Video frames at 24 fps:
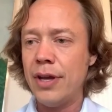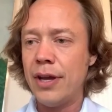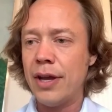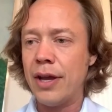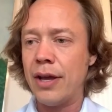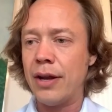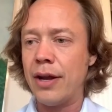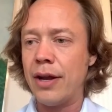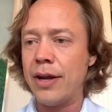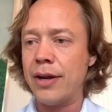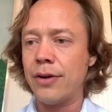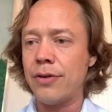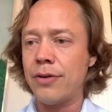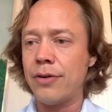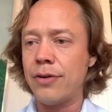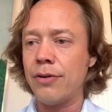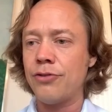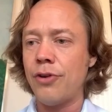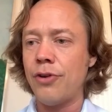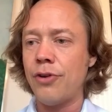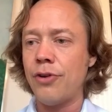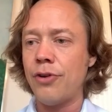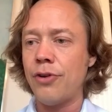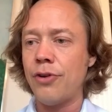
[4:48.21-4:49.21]
And I
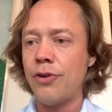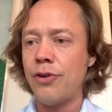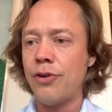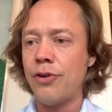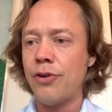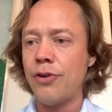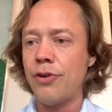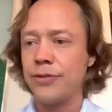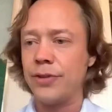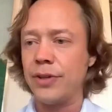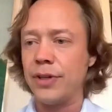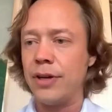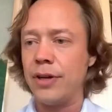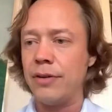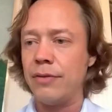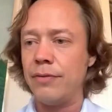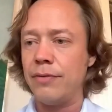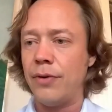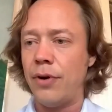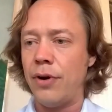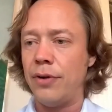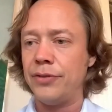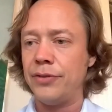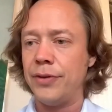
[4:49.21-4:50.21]
encourage all of us to get
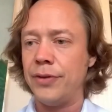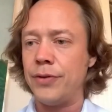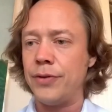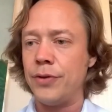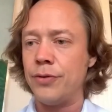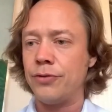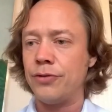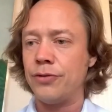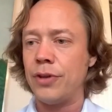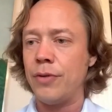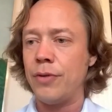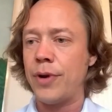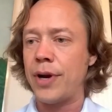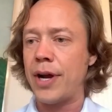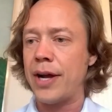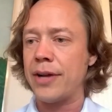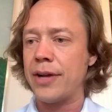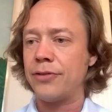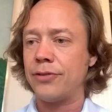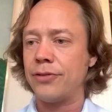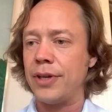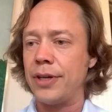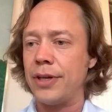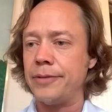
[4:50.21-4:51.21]
involved if you see what I
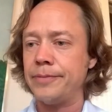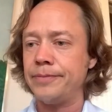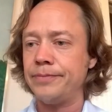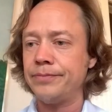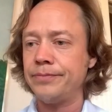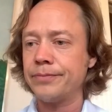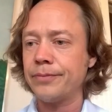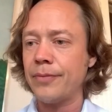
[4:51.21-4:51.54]
see.